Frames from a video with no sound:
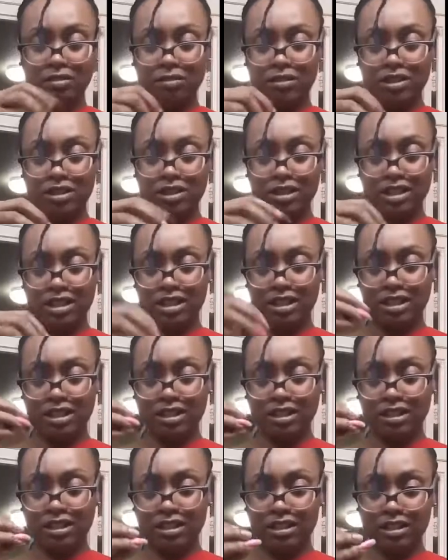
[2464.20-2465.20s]
on my head.
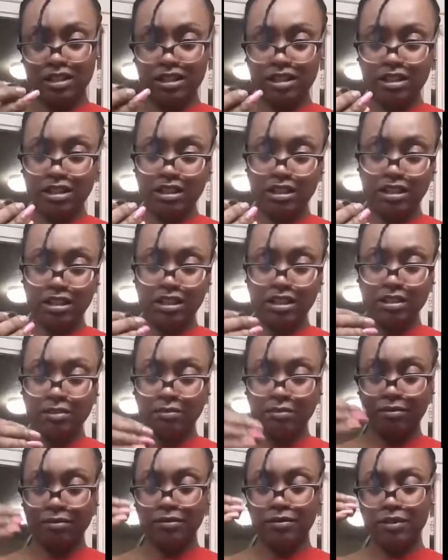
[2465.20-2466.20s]

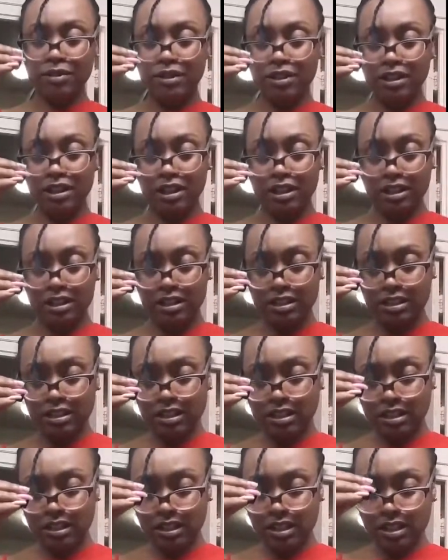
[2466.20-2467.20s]
Yep. I think this.
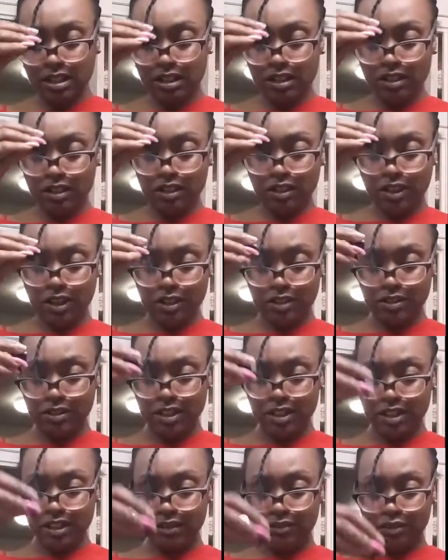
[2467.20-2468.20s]
I know I used
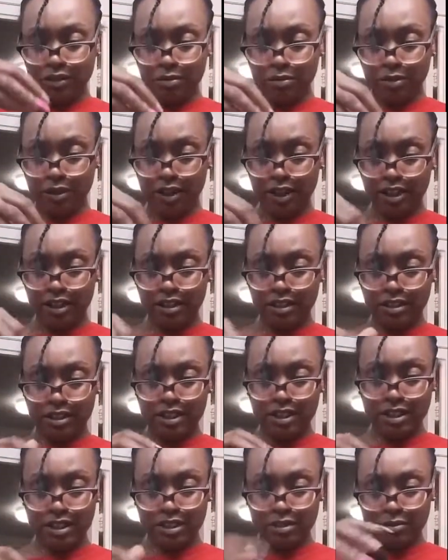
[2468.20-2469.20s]
a different brand. So
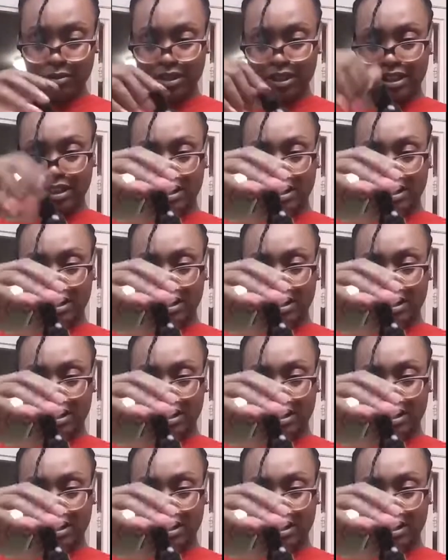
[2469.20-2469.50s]
this is the one I